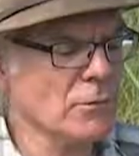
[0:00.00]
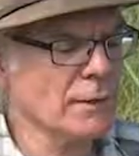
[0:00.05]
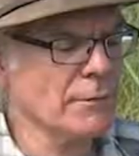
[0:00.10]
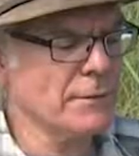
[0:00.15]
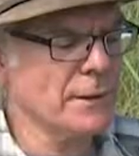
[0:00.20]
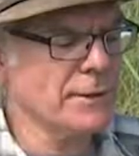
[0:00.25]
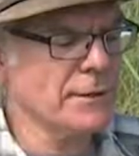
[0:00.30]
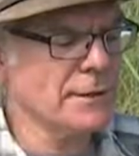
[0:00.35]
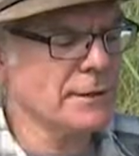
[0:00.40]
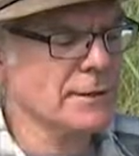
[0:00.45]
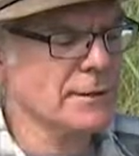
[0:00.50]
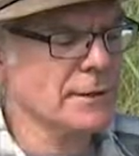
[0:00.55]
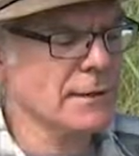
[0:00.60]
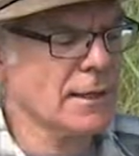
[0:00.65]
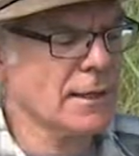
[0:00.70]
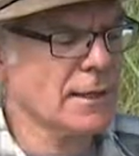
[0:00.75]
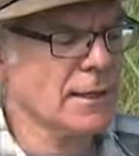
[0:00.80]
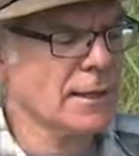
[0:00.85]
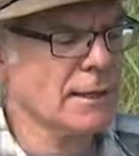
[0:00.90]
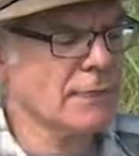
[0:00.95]
ribbon this
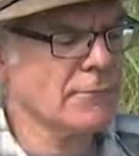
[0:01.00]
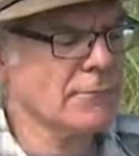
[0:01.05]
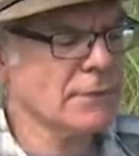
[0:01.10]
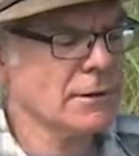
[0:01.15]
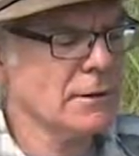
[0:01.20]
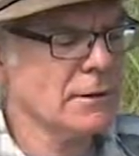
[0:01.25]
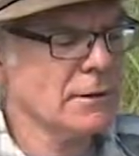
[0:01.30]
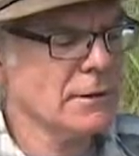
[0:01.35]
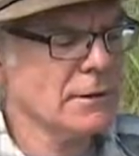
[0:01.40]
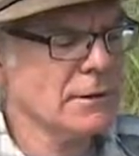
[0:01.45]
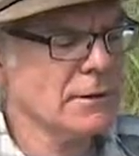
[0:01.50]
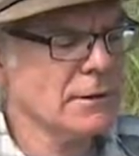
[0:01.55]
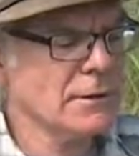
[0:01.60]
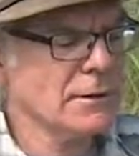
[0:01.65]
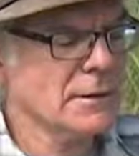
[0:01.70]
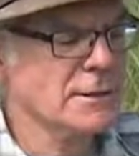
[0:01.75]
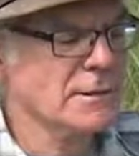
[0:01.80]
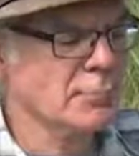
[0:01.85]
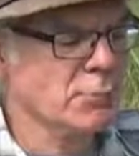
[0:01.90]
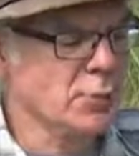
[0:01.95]
time. It's